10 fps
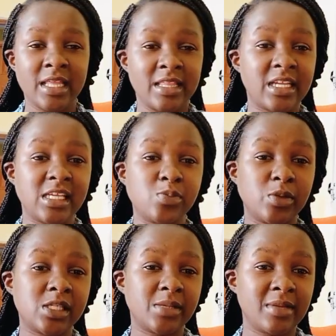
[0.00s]
the
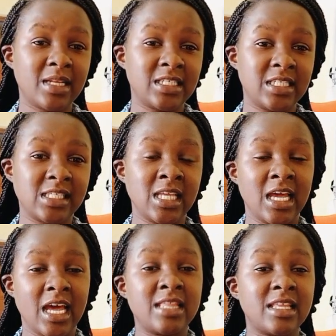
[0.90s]
responsibilities,
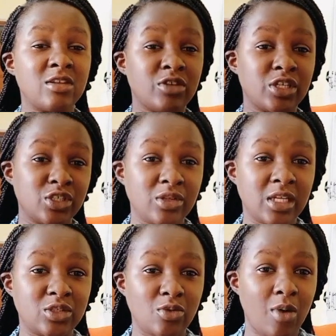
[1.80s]
and the location
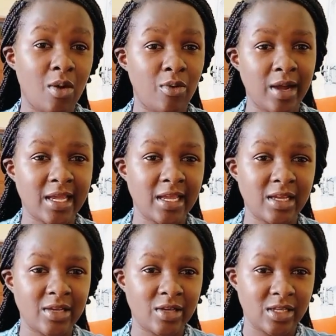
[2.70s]
that you are
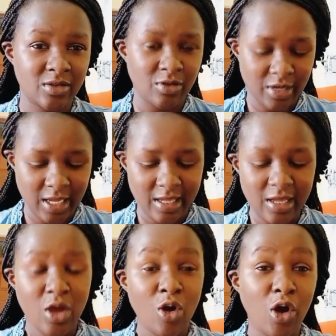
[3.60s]
working in,
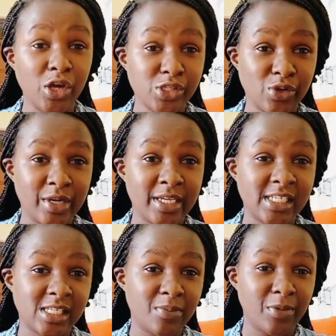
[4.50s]
okay? Also,
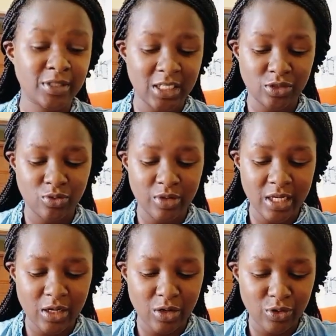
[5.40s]
it is important to
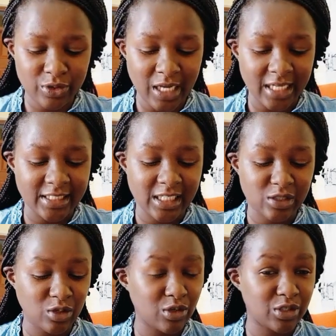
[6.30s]
include a
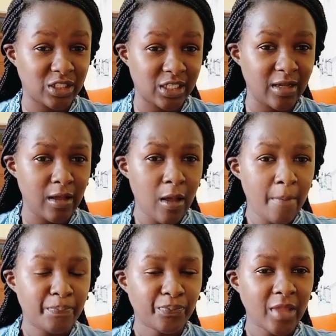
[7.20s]
technology
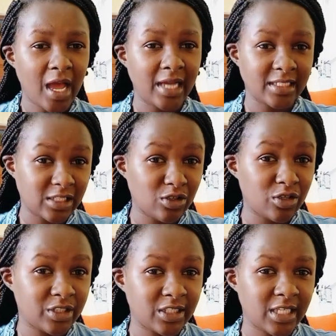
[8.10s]

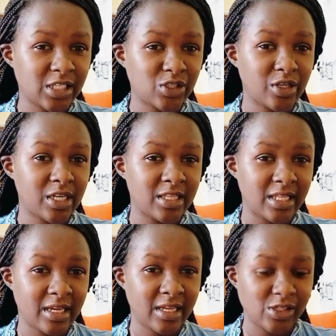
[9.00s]
section in
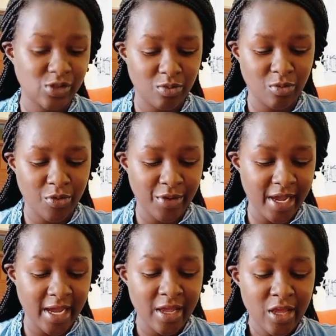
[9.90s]
the resume
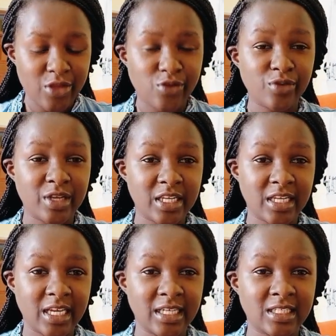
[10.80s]
where you
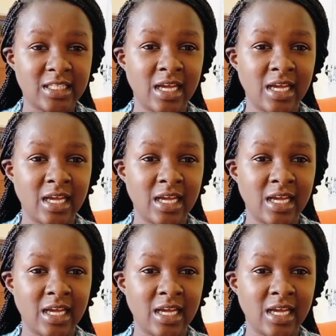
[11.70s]
indicate